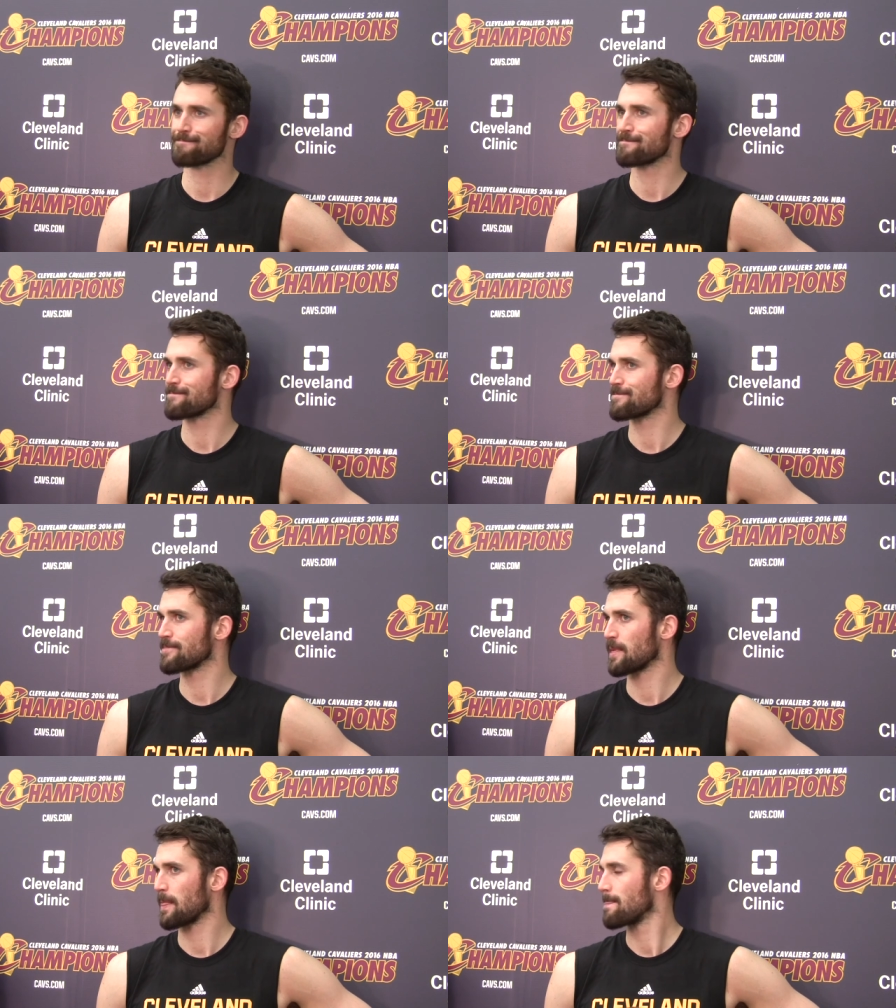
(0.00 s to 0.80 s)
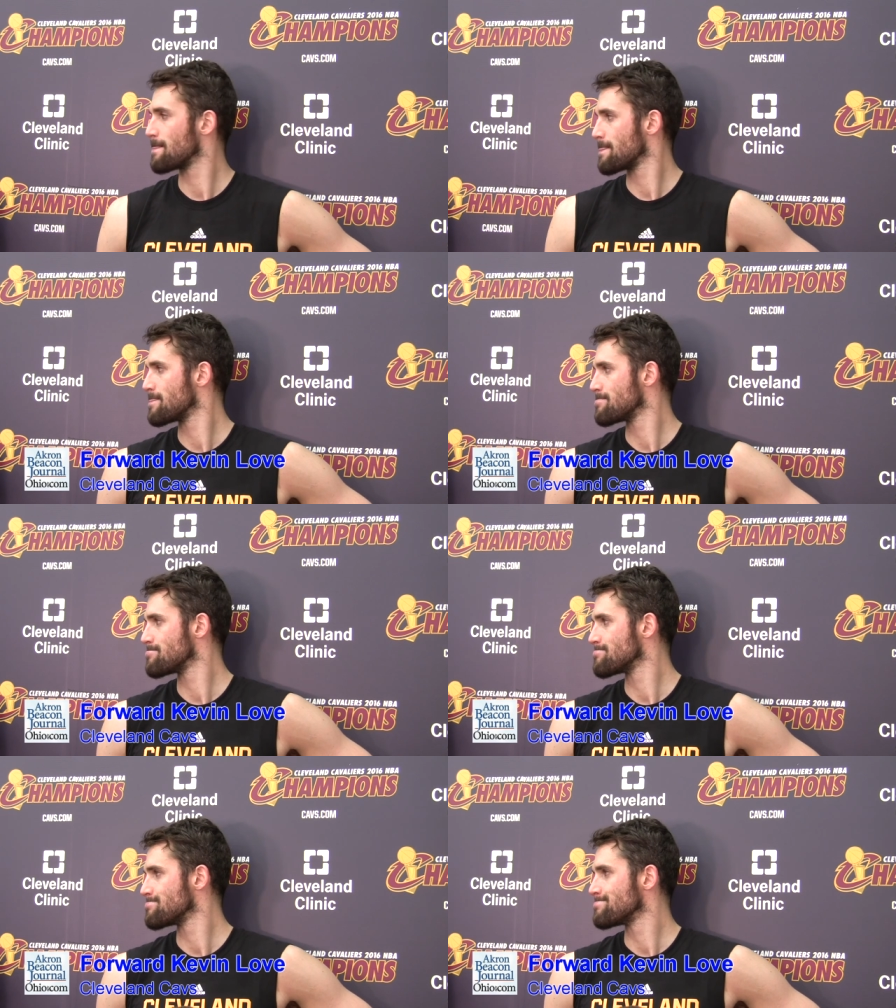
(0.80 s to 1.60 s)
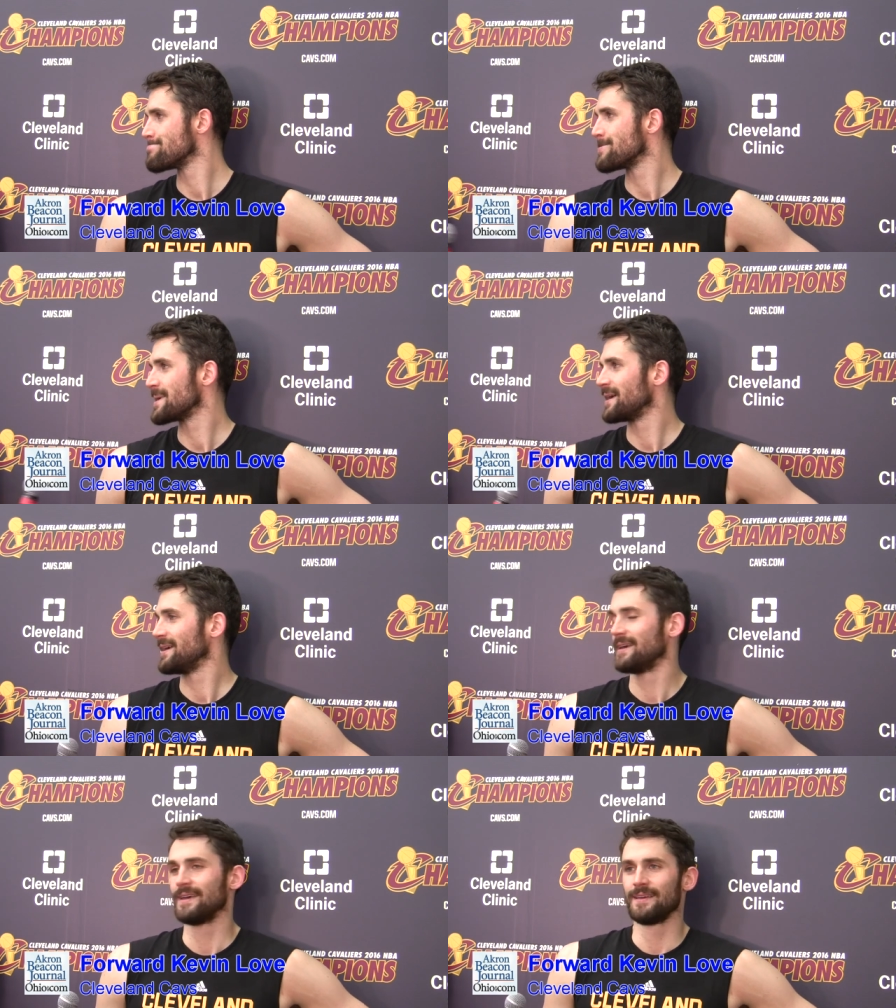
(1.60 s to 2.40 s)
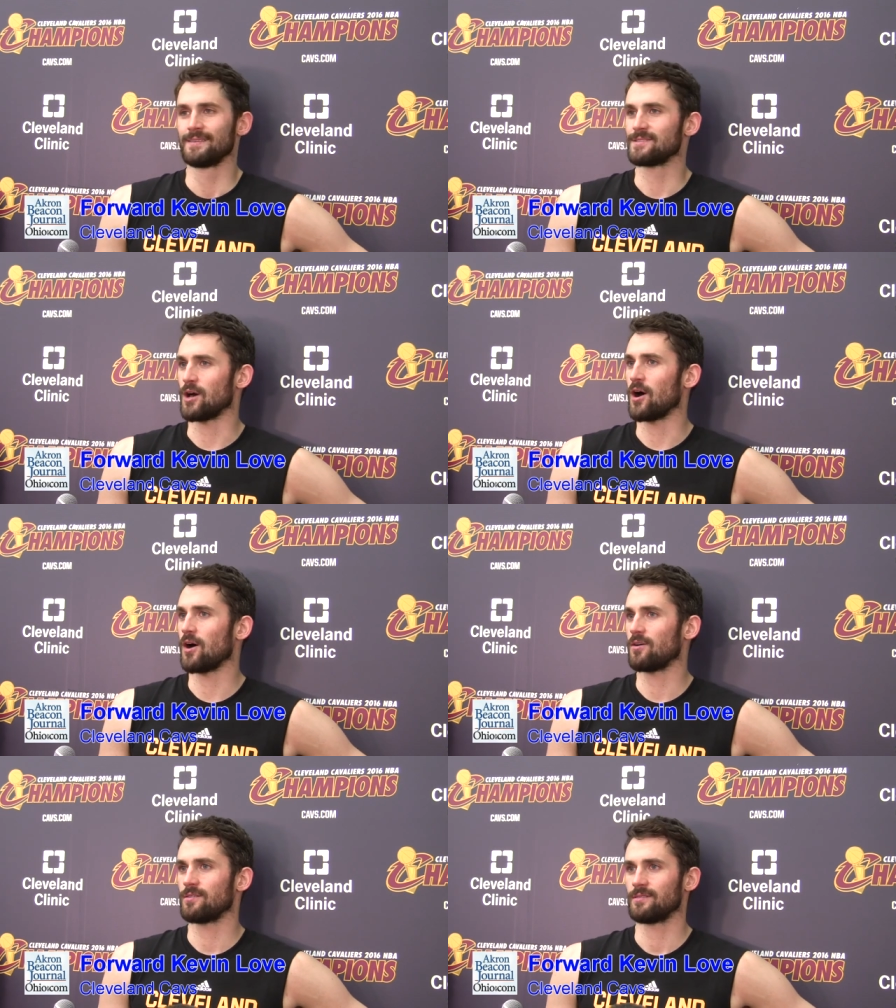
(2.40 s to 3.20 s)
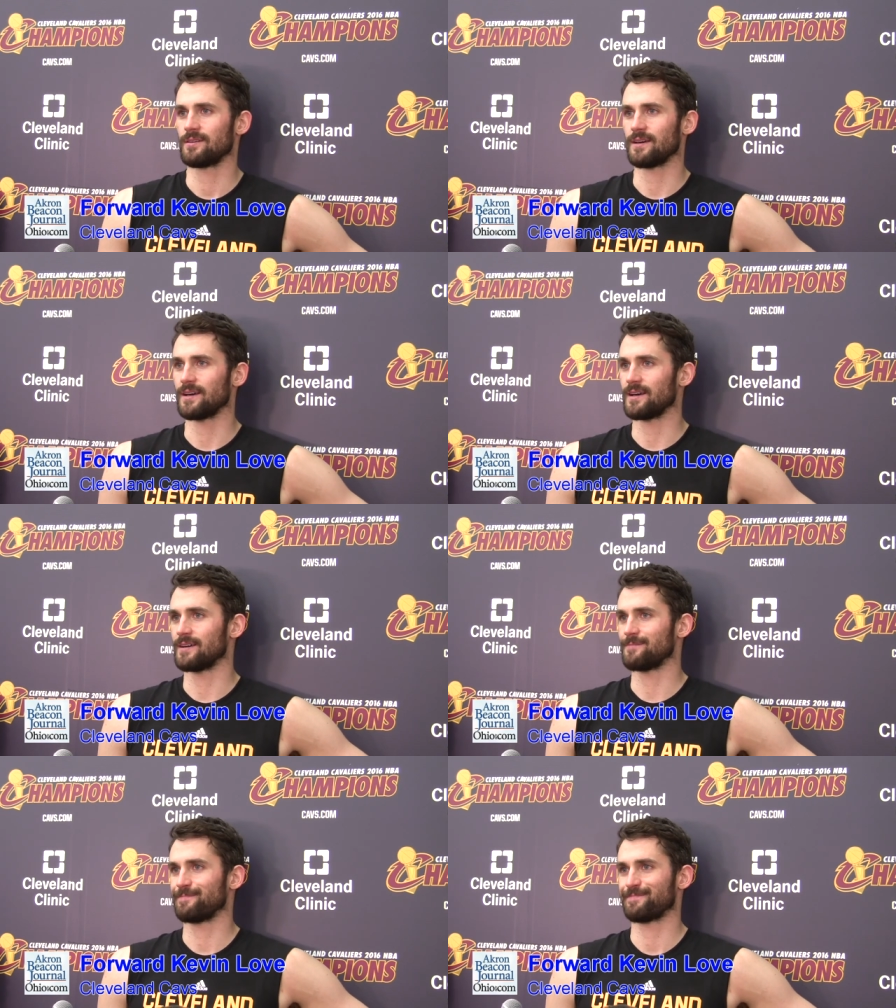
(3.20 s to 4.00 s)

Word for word: Paul George such a handful? Tall, uh,